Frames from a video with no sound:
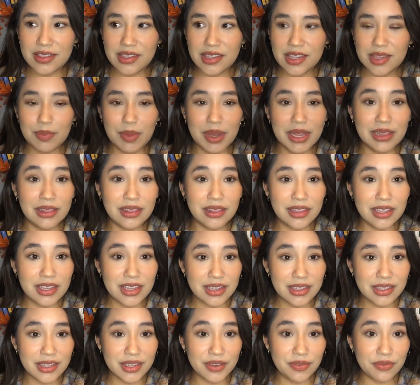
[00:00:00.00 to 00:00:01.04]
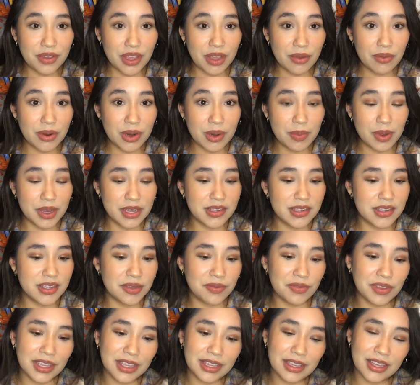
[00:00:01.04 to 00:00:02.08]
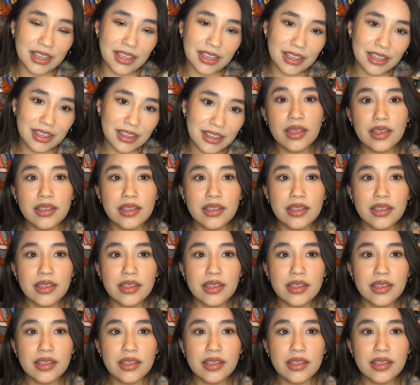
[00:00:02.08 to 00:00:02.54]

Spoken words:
is my least favorite by Stephen King.